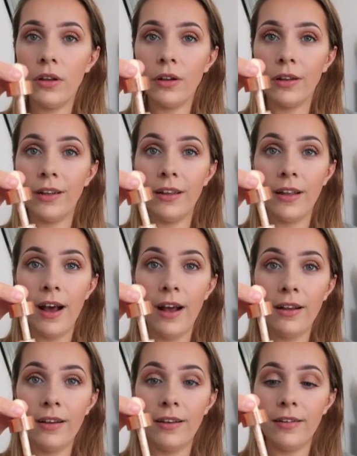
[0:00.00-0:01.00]
Can you hear
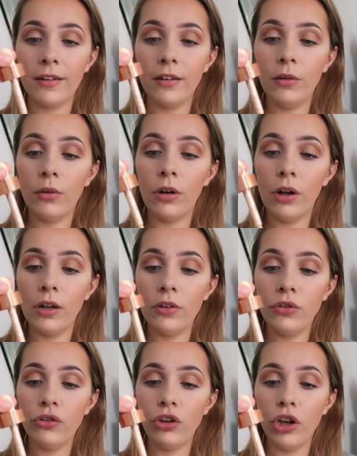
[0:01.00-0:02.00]
that? It's like a little
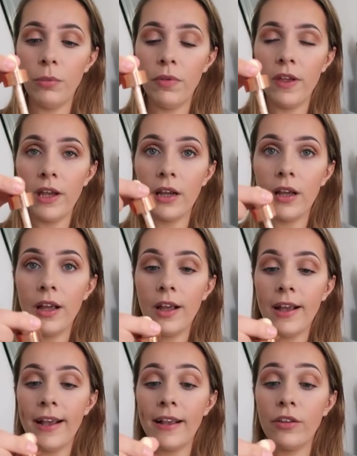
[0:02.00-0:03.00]
glass tube thing.
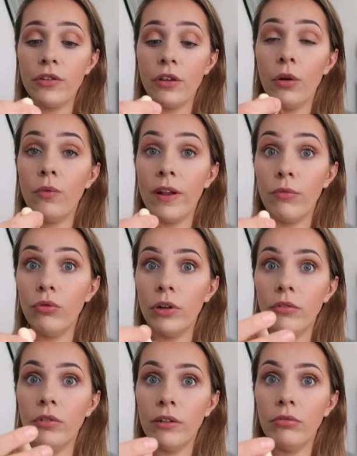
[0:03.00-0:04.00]
They're
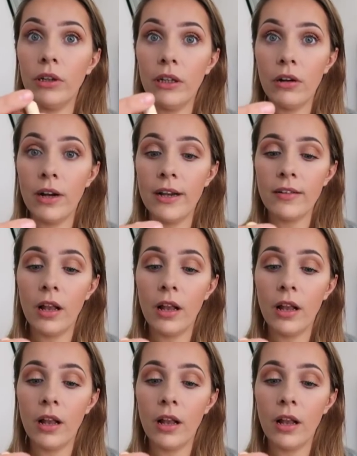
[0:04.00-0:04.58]
really nice.